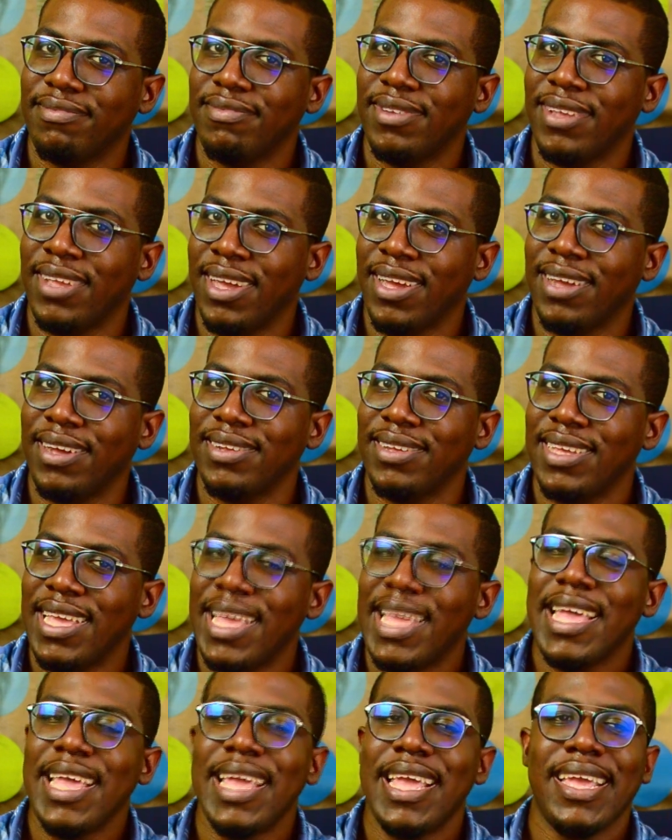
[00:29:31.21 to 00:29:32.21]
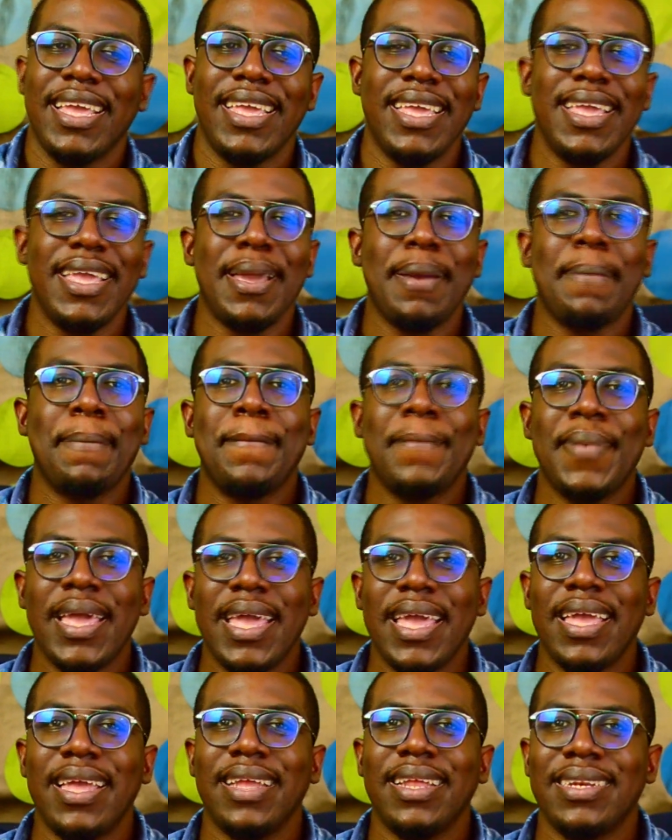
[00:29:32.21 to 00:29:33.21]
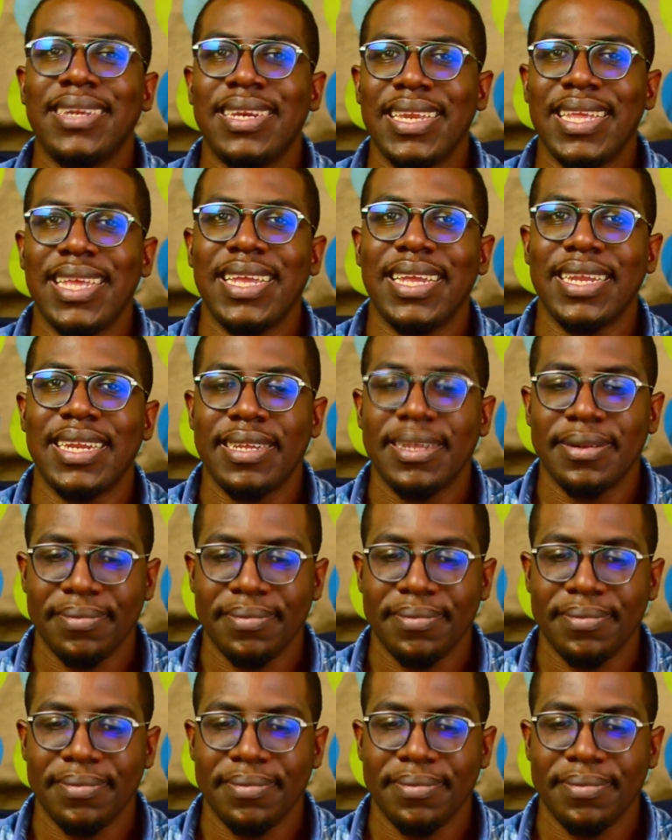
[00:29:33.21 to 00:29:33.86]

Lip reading: Yeah? He may need